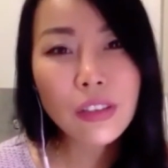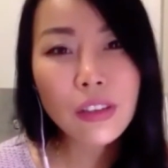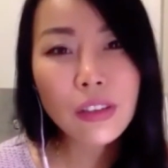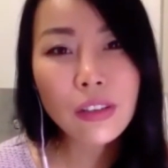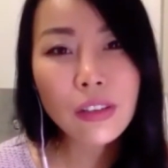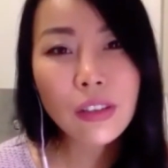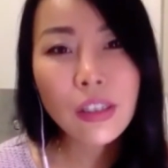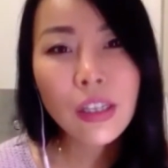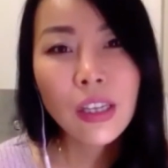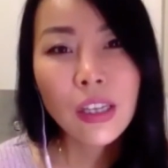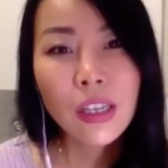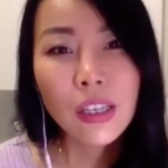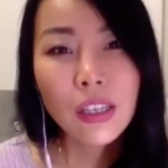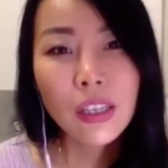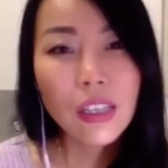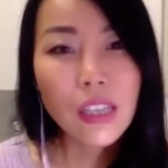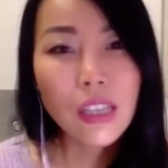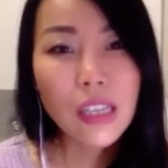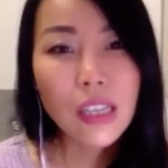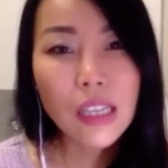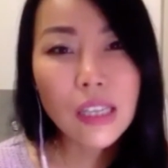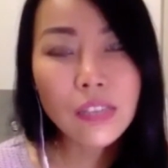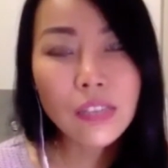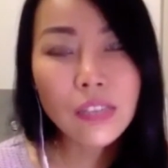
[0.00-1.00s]
So
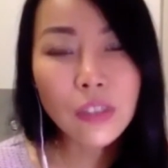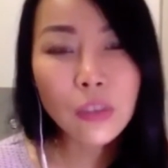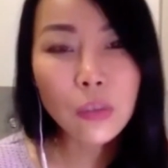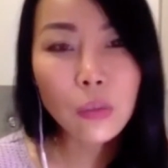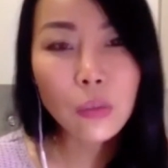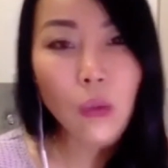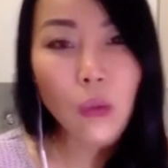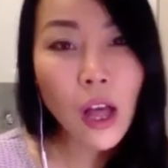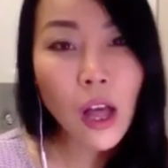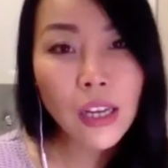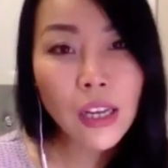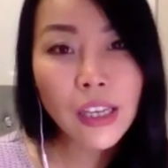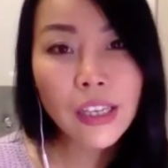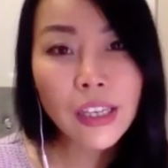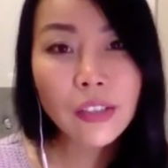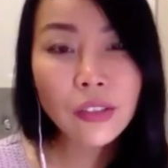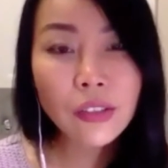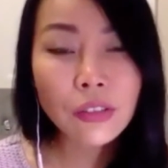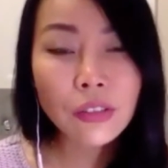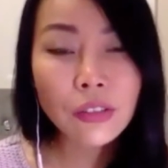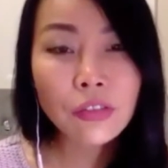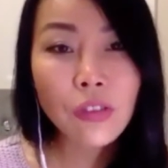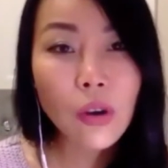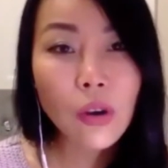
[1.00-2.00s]
you can leave your
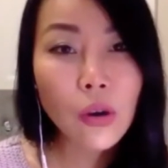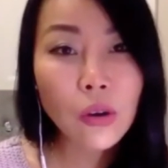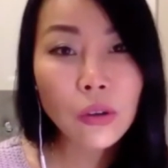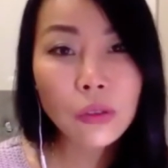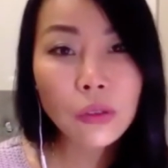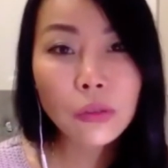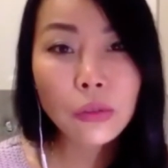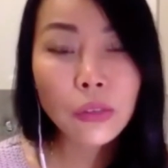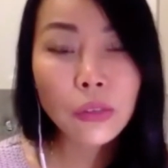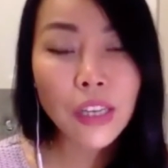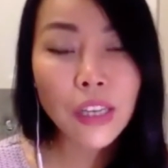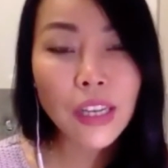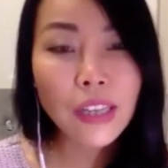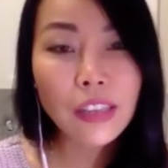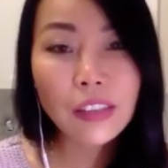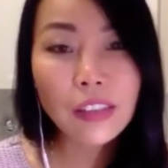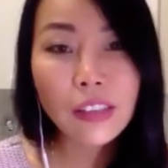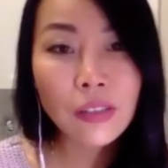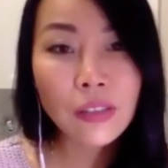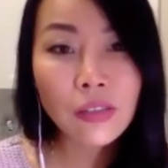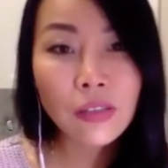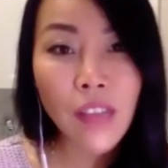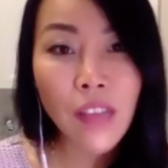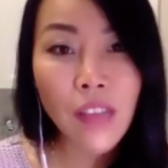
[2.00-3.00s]
wallet, your phone, or
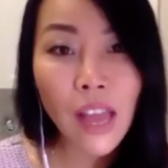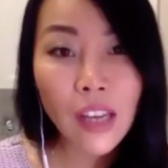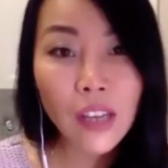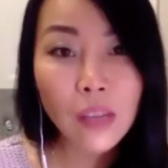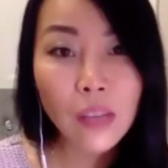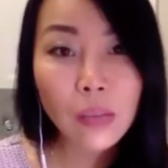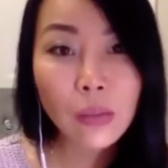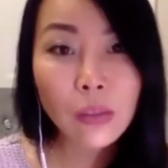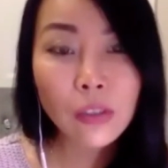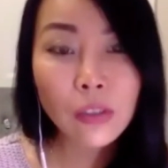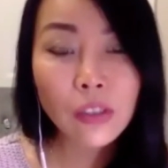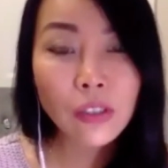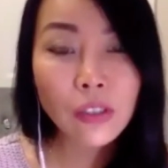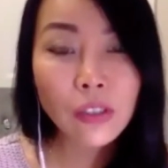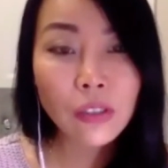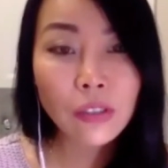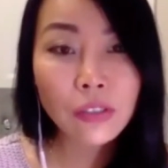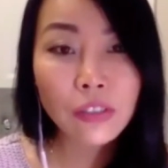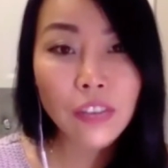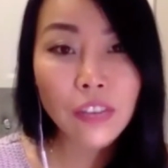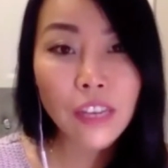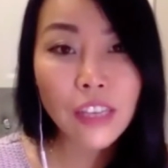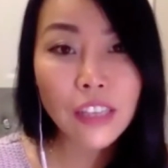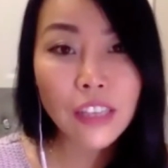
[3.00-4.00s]
anything valuable to
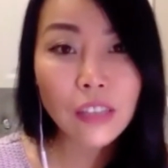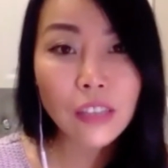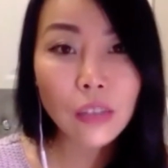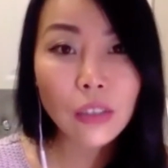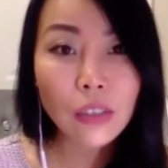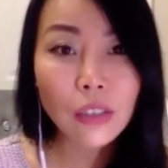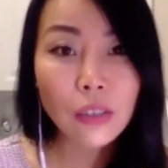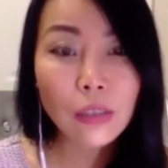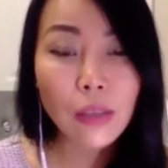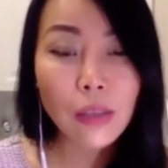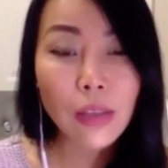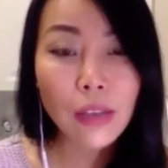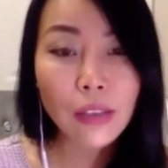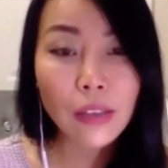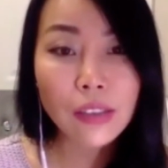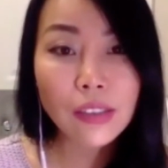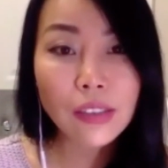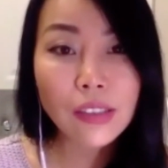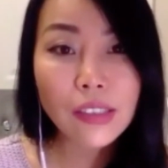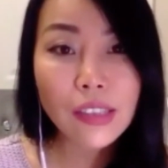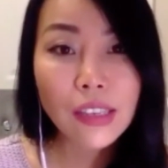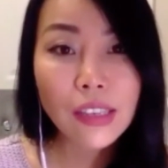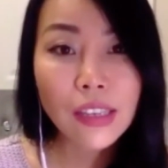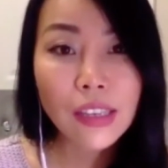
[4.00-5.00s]
your friend or your
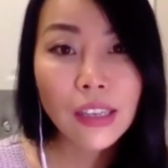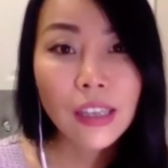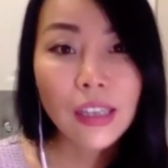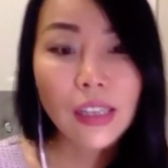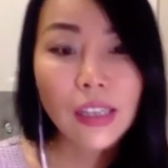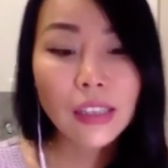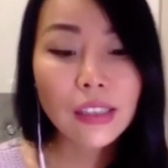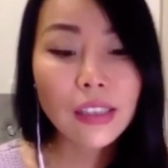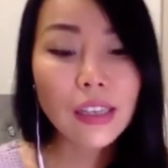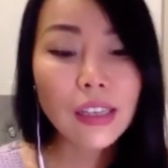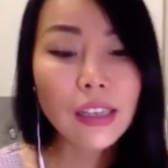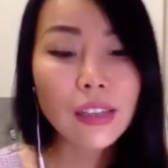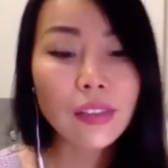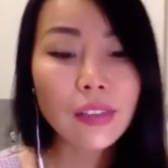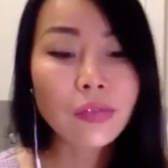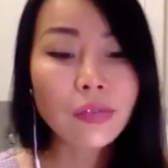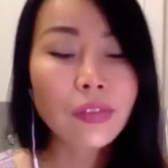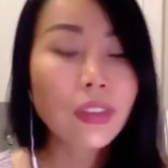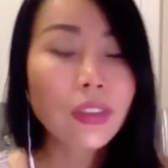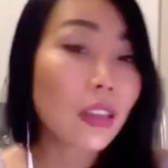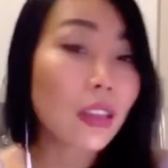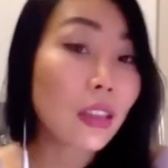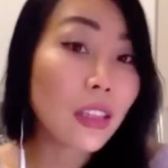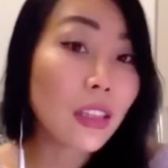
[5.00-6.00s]
parent, and
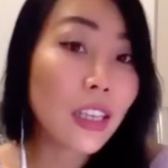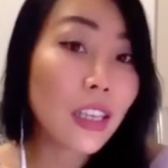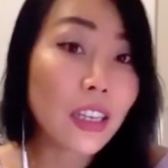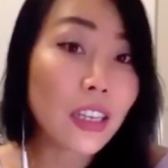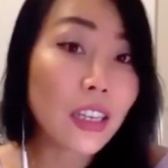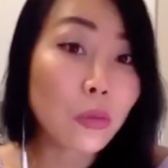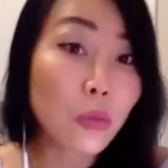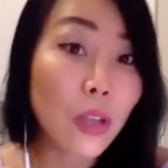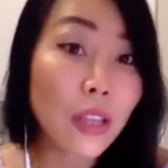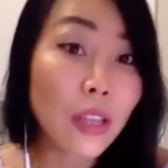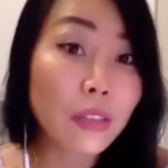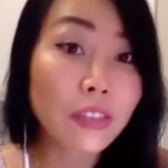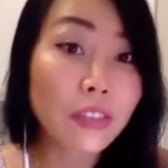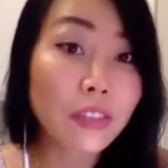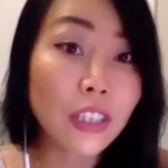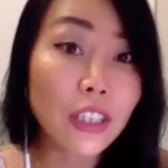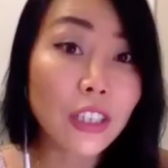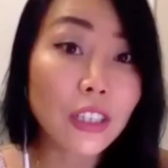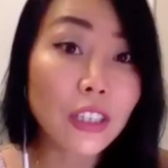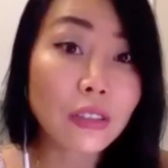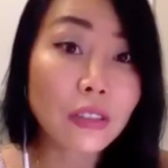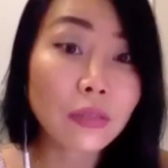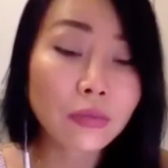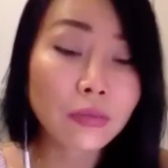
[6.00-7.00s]
then they can wait
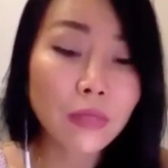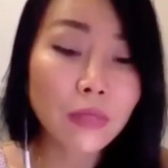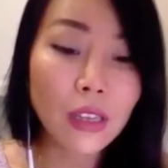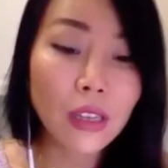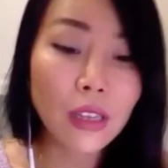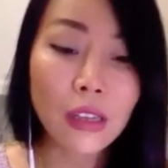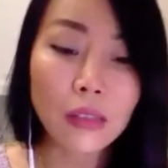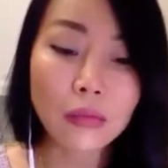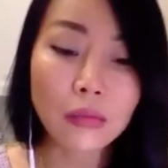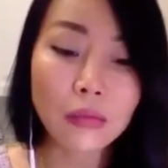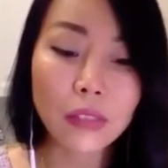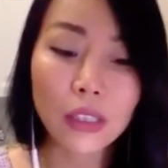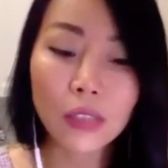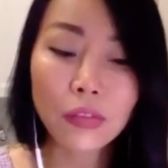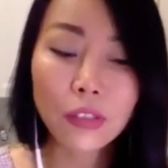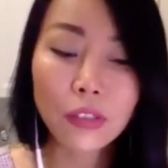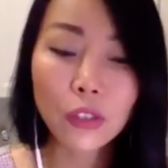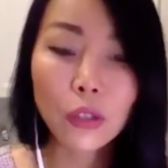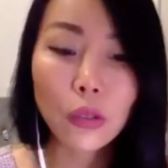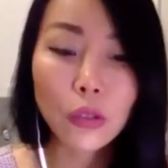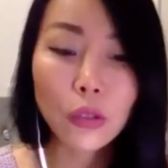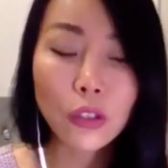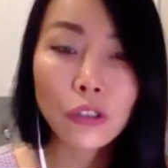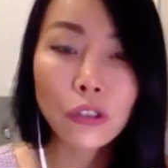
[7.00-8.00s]
for you
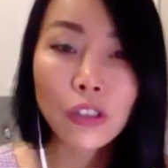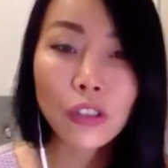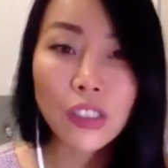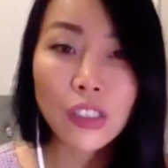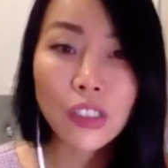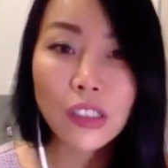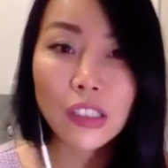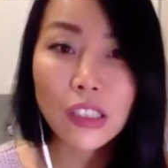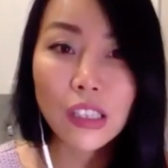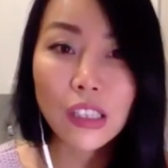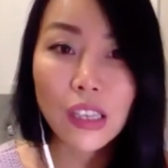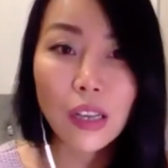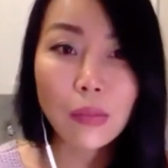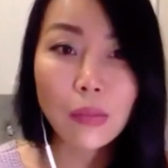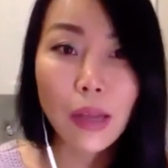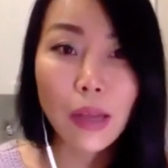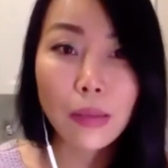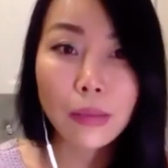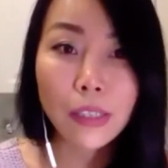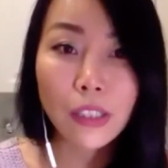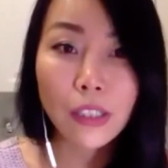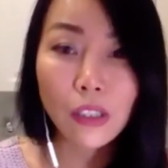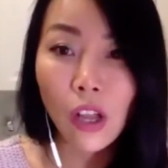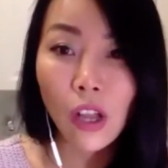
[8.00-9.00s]
if you don't trust the
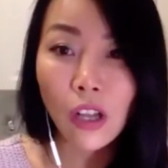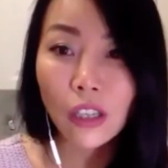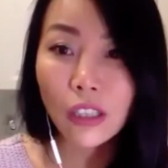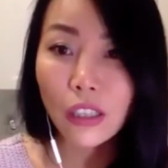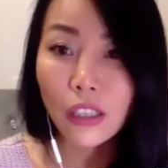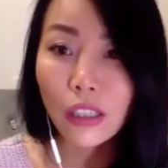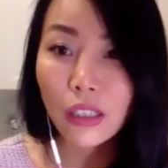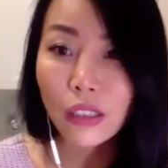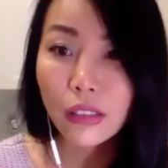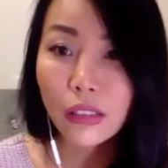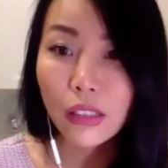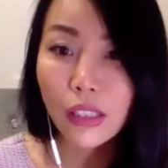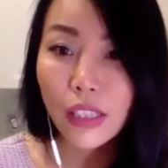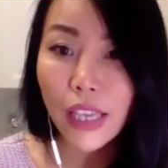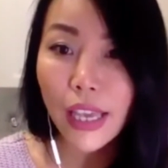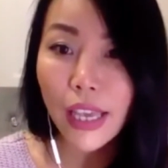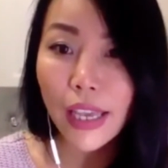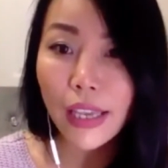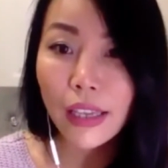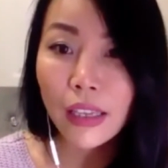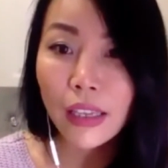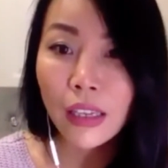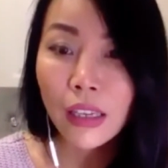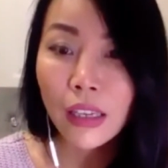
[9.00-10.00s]
public locker,
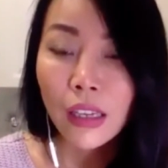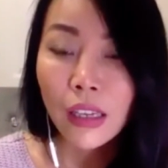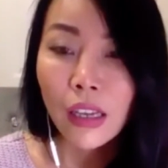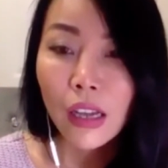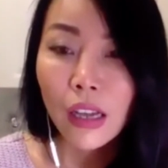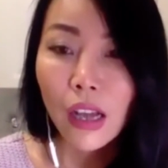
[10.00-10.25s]
okay?